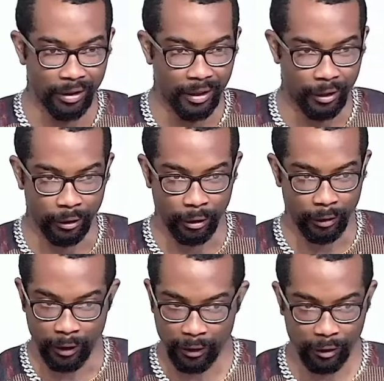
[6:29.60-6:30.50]
right.
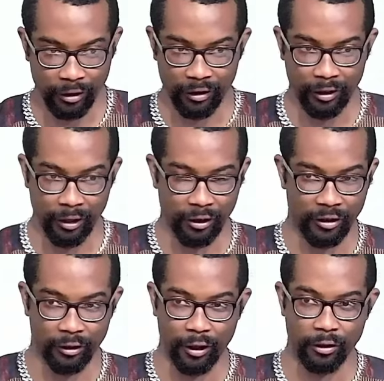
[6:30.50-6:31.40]
Jesus, Jesus is
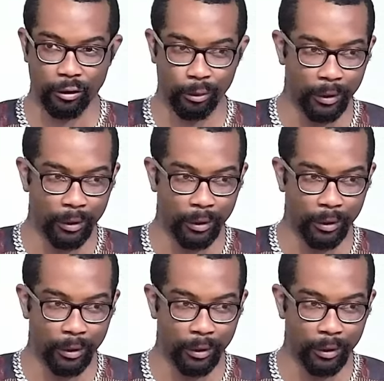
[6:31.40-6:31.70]
not stupid.